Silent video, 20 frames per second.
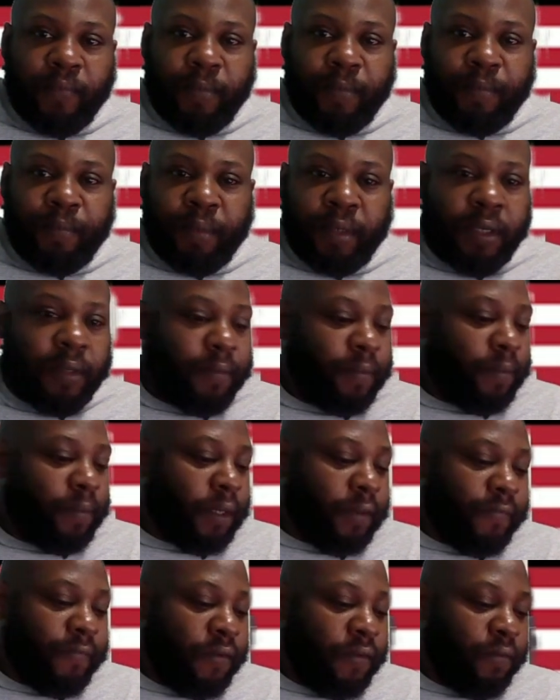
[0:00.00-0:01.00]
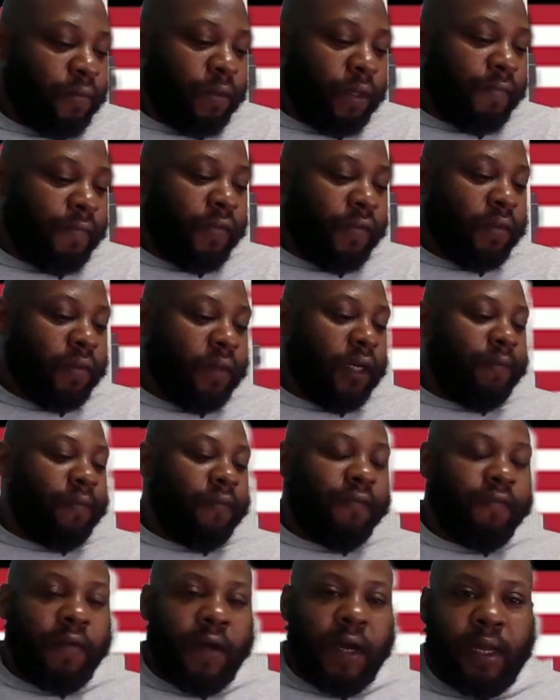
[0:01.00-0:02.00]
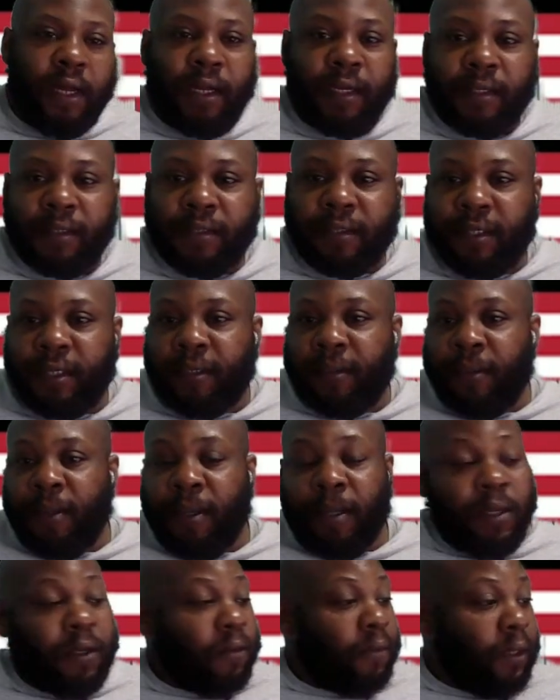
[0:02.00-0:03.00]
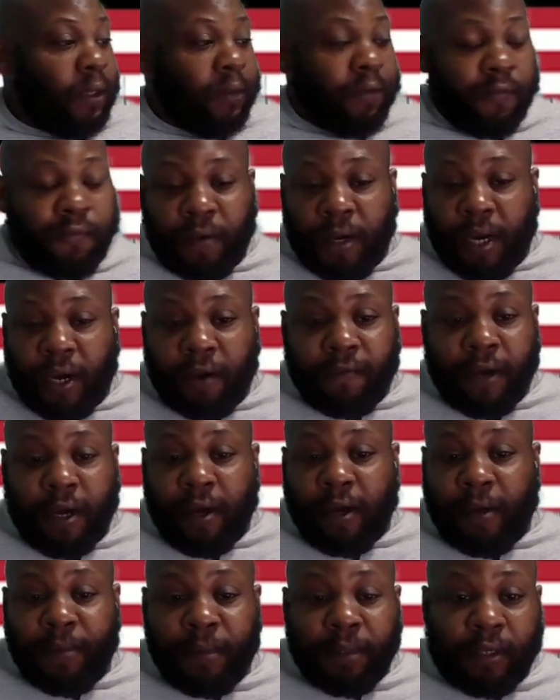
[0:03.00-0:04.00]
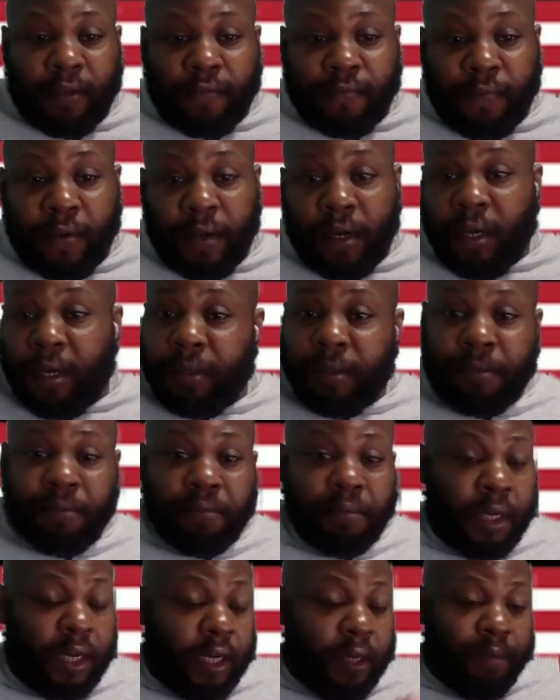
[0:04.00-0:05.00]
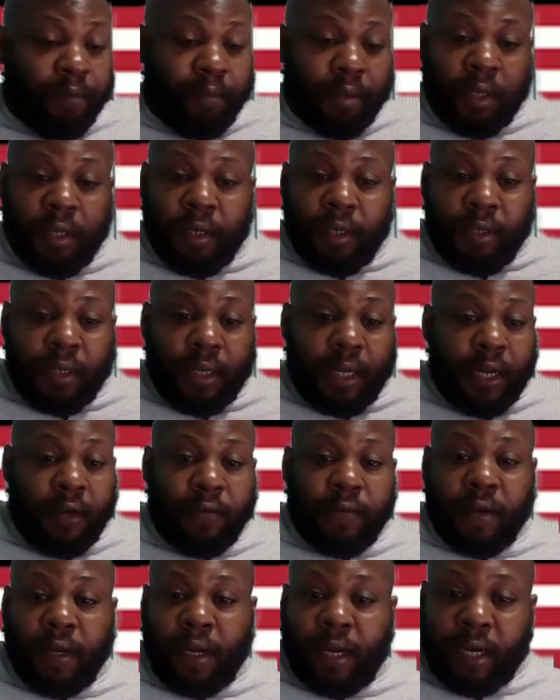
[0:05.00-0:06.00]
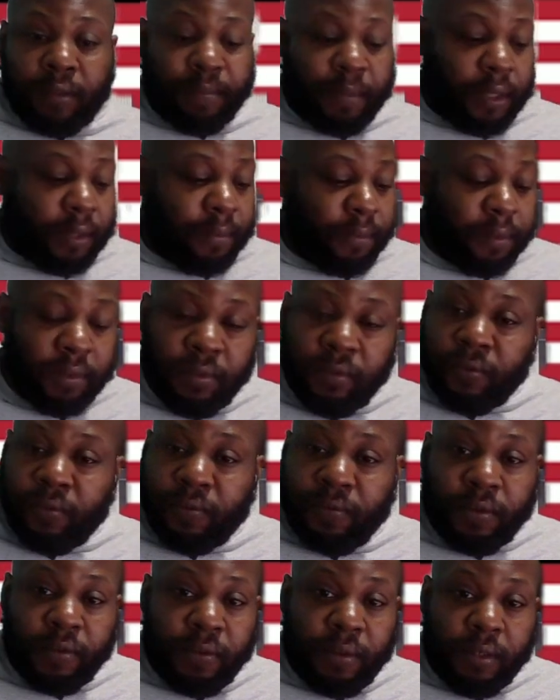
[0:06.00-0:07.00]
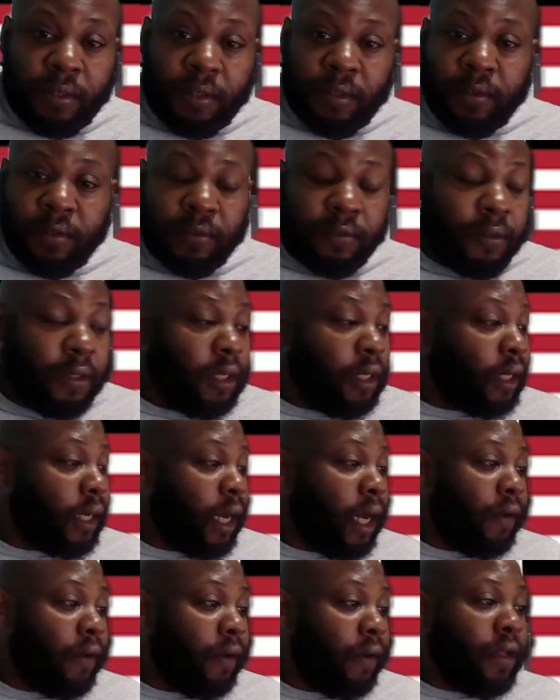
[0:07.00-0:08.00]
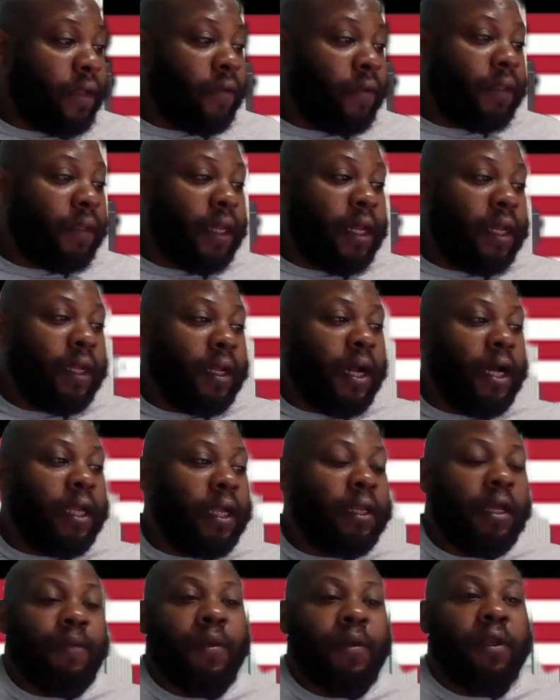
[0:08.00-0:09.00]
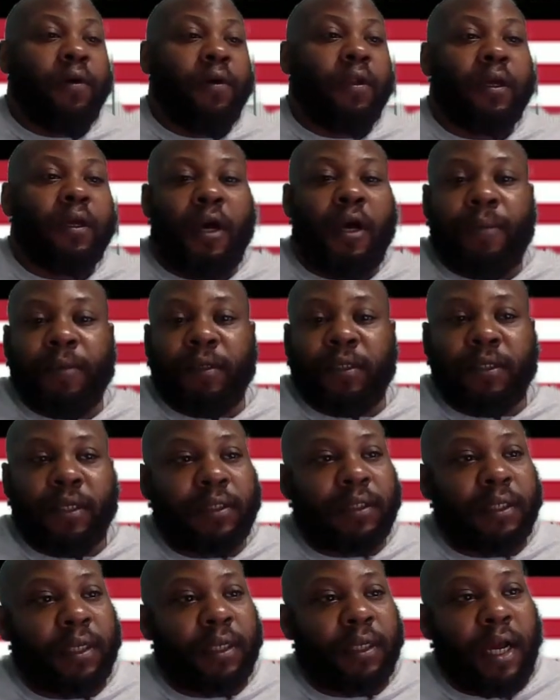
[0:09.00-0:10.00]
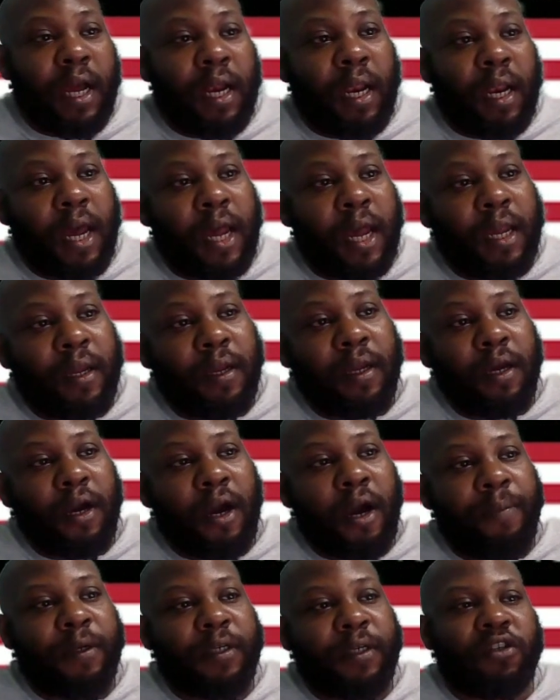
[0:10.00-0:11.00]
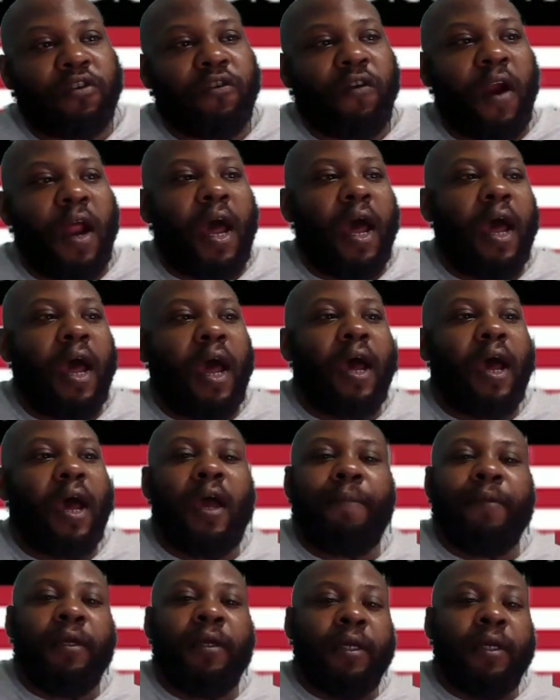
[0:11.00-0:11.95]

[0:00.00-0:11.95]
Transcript: But if you love to fight, like I said, you love to fight around, everything's fine. All right, burn down the house, baby. Do what you need to do. God, what do you think, guys? Let me know in the comment section, guys. Like, comment, subscribe.